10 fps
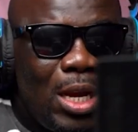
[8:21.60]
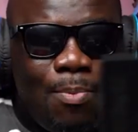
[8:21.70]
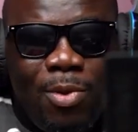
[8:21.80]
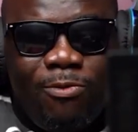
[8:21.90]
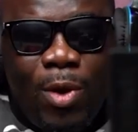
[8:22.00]

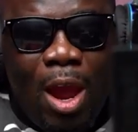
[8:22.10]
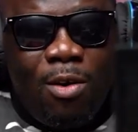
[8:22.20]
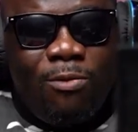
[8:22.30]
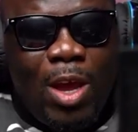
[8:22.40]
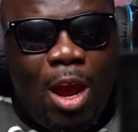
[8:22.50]
be very,
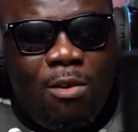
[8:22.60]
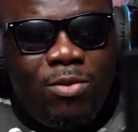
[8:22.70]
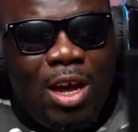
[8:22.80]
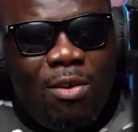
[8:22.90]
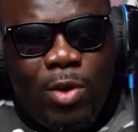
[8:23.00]
very,
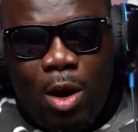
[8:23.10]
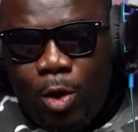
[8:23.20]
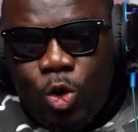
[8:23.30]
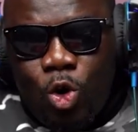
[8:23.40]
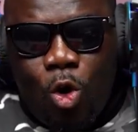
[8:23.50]
very, very
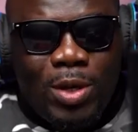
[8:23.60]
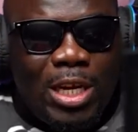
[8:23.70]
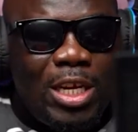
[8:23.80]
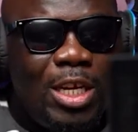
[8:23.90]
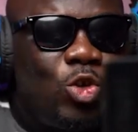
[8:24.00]
young.
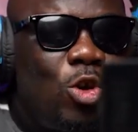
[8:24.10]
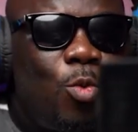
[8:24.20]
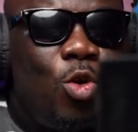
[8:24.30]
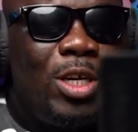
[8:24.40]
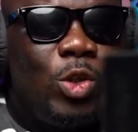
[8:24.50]
Then there's some
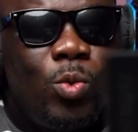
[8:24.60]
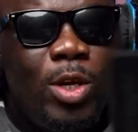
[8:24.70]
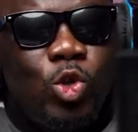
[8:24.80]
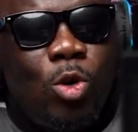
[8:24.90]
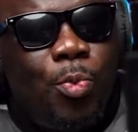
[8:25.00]
corners where he
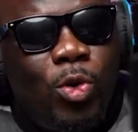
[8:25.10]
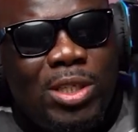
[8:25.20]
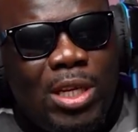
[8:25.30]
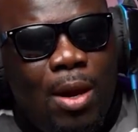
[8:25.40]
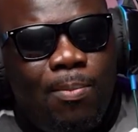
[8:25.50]
supports
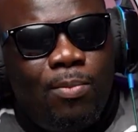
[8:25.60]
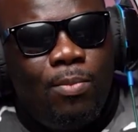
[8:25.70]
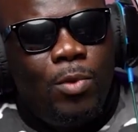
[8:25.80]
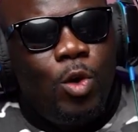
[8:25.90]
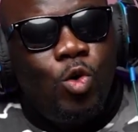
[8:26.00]
them.
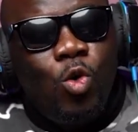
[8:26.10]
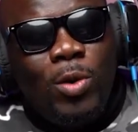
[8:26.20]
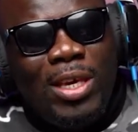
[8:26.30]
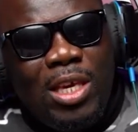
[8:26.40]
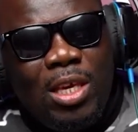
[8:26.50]
Low
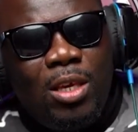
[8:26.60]
key.